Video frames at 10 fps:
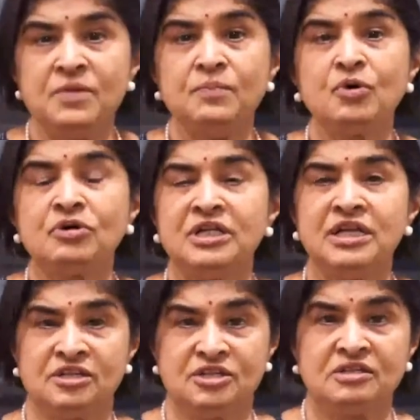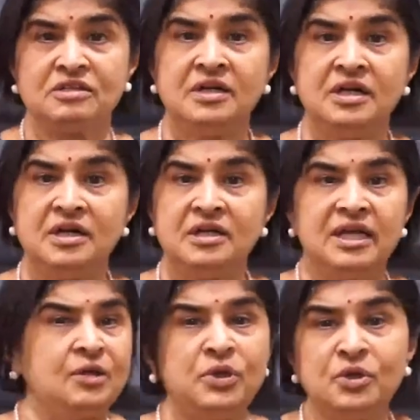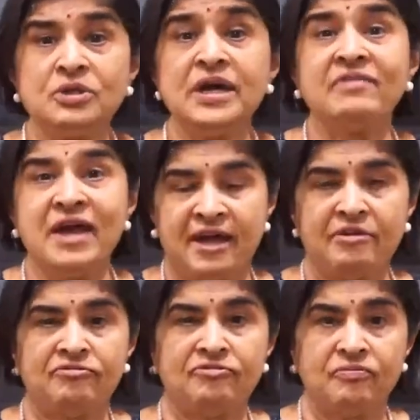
important election that we could ever have.